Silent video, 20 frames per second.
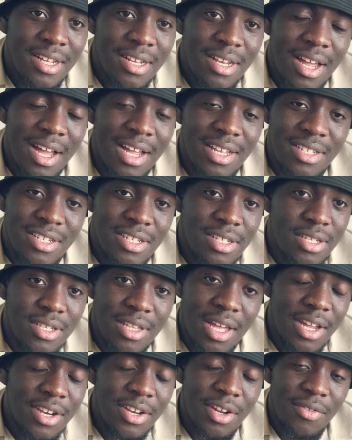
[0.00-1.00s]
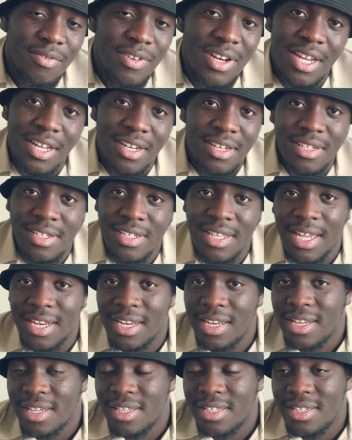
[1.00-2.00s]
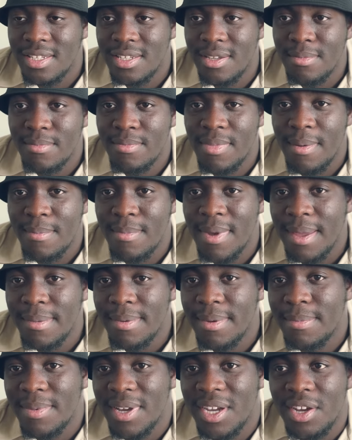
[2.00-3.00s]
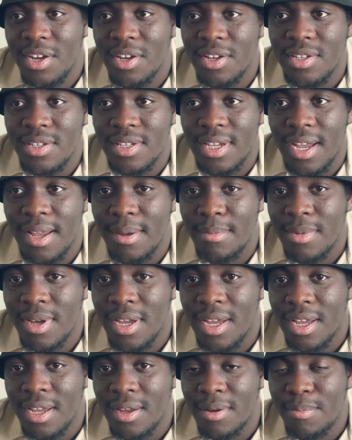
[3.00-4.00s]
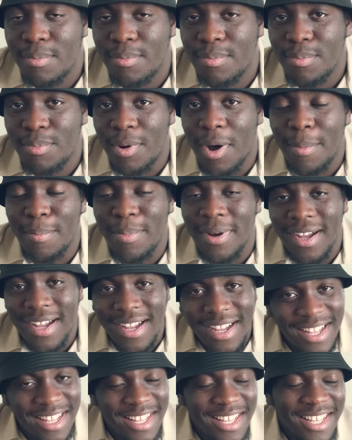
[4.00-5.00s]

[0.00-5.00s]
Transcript: Like I just, I don't really understand elitism, but maybe because I'm a popper